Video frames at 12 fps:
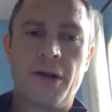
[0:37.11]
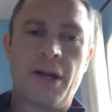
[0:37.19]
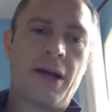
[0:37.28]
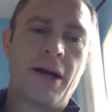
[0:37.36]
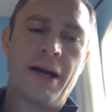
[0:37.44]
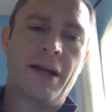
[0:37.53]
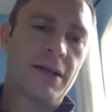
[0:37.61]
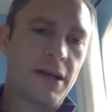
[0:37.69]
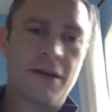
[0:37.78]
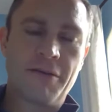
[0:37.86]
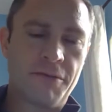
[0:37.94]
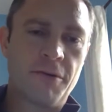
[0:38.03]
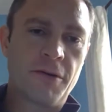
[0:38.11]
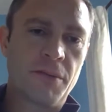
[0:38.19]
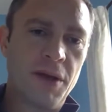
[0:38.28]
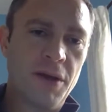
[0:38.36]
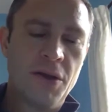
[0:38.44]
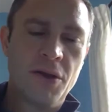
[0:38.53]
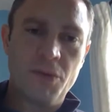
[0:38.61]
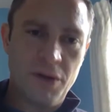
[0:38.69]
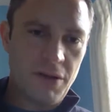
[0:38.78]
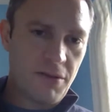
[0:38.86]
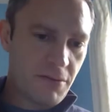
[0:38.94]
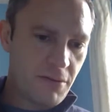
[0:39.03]
at a high-tech firm
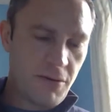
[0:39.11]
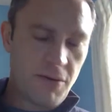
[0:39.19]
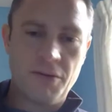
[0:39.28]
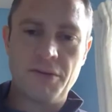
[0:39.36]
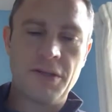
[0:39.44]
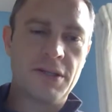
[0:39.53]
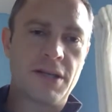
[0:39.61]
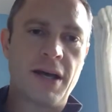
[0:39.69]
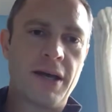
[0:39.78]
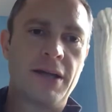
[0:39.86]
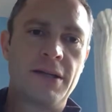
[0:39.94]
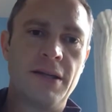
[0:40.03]
with all these high